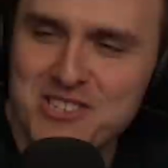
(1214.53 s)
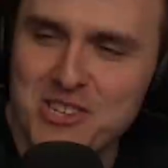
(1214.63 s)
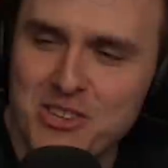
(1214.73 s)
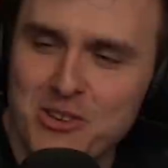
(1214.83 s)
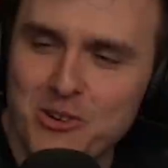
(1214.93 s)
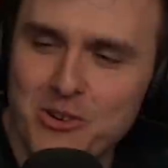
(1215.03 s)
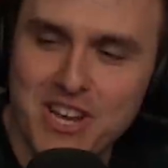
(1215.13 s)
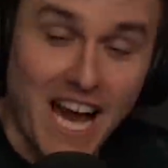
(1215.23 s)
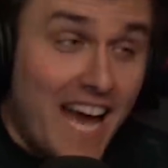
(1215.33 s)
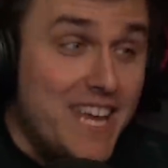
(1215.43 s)
Do you?
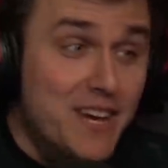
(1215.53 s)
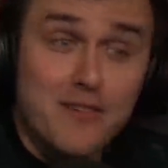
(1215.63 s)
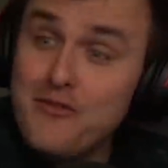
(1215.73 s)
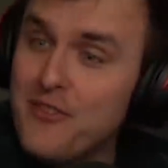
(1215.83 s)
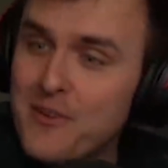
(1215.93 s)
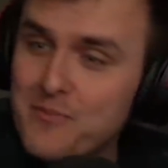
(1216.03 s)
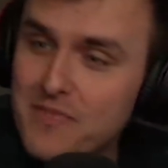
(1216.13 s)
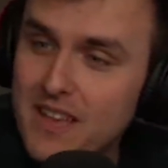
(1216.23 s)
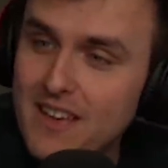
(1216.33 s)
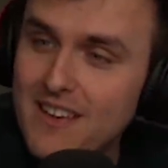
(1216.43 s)
Kind of.
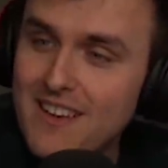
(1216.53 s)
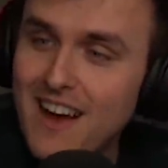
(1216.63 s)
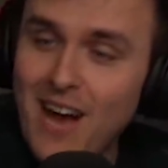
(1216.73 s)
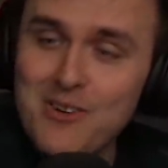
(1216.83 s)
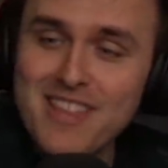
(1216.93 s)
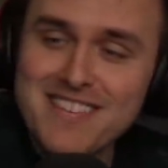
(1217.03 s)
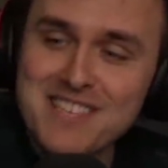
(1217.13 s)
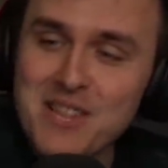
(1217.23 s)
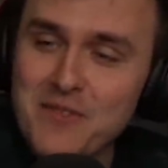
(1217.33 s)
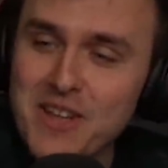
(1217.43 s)
I would like to
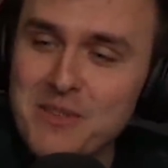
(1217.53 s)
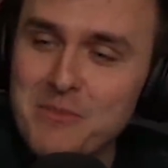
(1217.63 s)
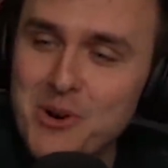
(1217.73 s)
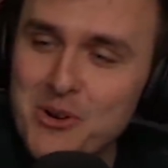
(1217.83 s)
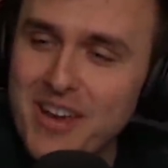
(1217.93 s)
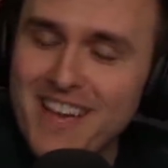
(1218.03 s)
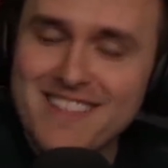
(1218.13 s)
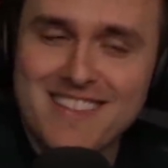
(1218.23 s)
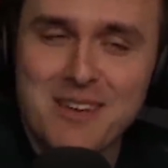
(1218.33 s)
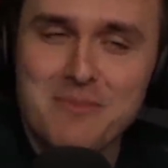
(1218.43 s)
live on the moon. I
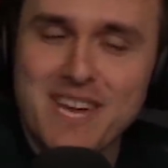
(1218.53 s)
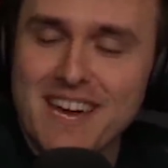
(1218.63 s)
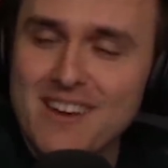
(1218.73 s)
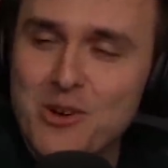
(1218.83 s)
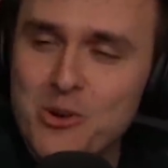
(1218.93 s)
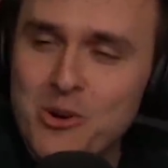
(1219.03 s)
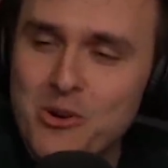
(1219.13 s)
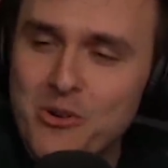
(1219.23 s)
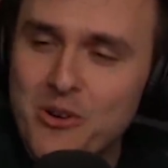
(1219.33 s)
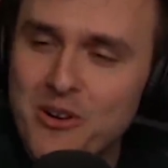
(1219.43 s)
think that'd be kind of cool.